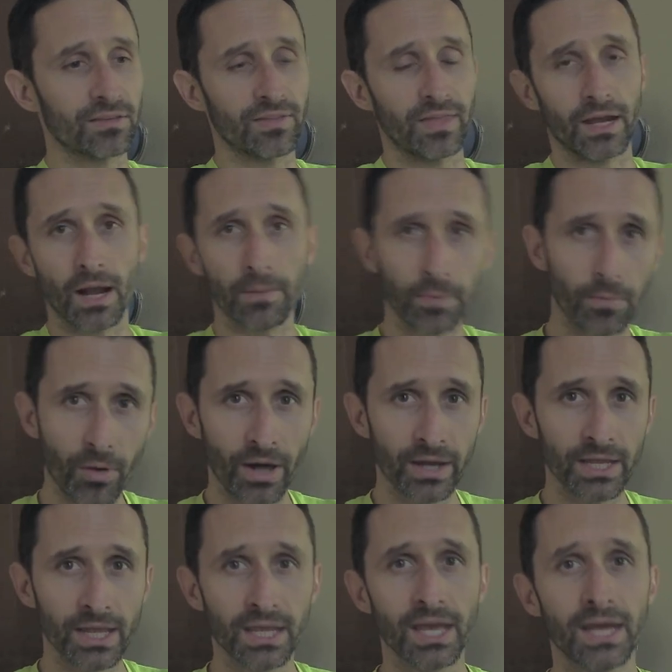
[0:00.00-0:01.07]
to that upper
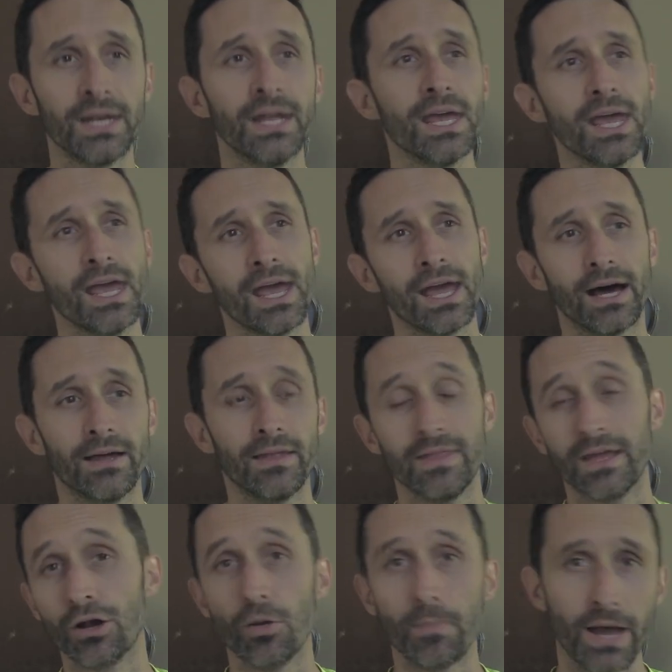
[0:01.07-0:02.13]
body again uh, and
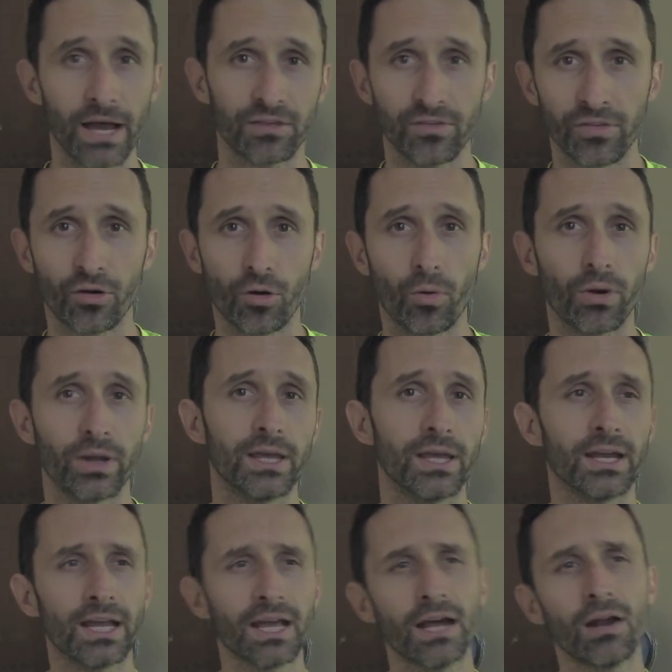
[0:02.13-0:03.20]
then go back to the core
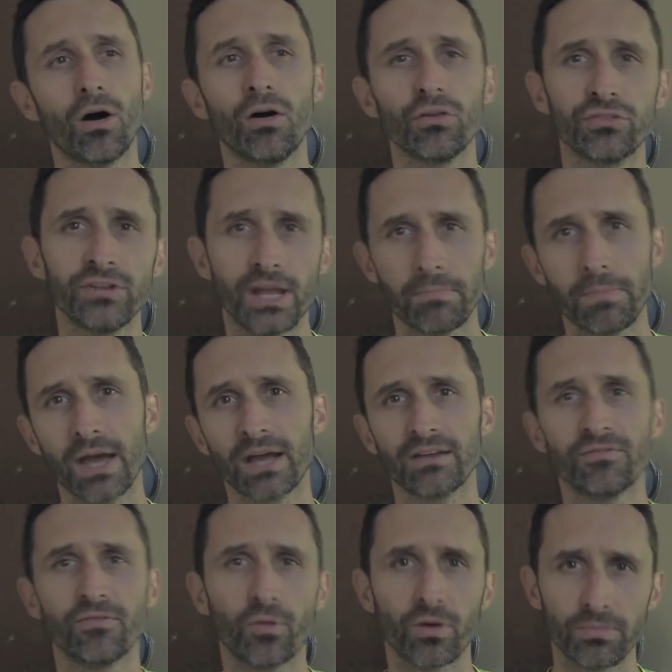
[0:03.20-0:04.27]
again. I kind of alternate back
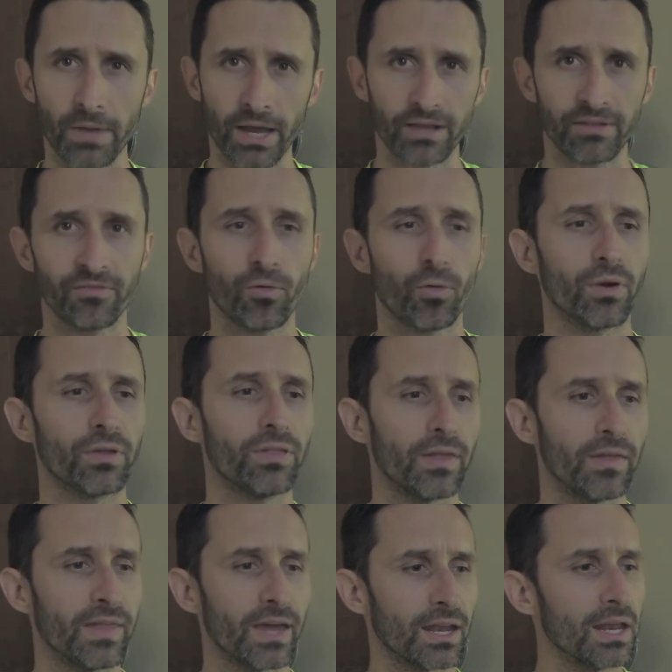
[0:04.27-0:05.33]
and forth, back and forth.
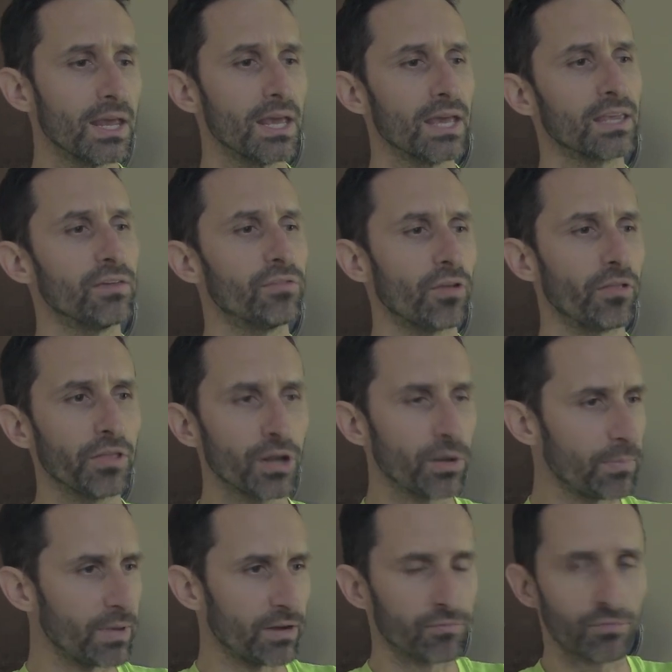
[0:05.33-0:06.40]
And that gives a little
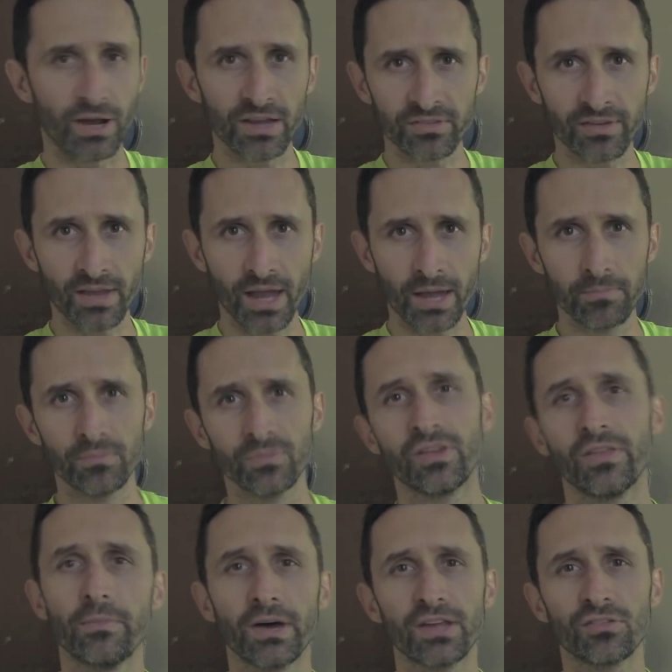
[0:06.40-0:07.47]
bit of rest time to
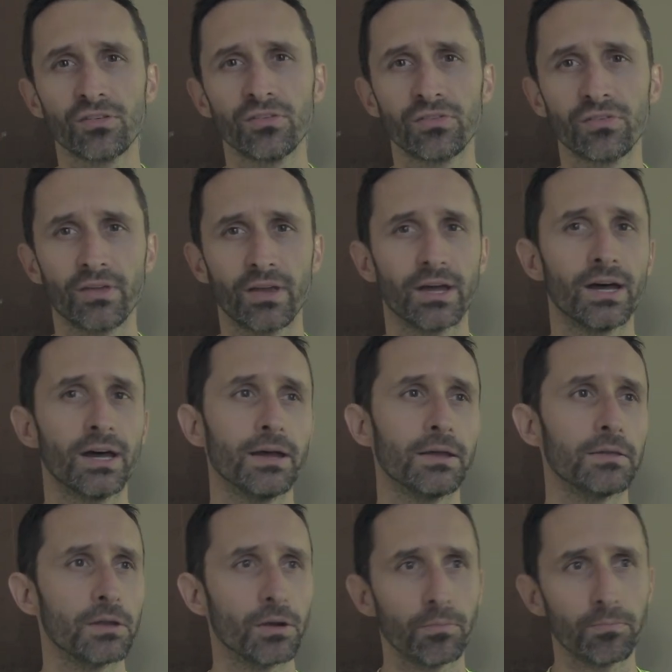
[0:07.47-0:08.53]
the muscles, uh,
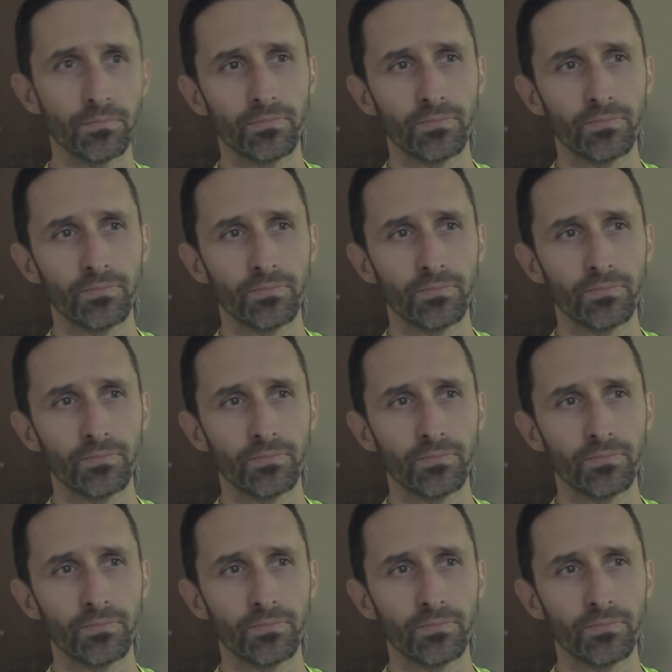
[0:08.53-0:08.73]
you know,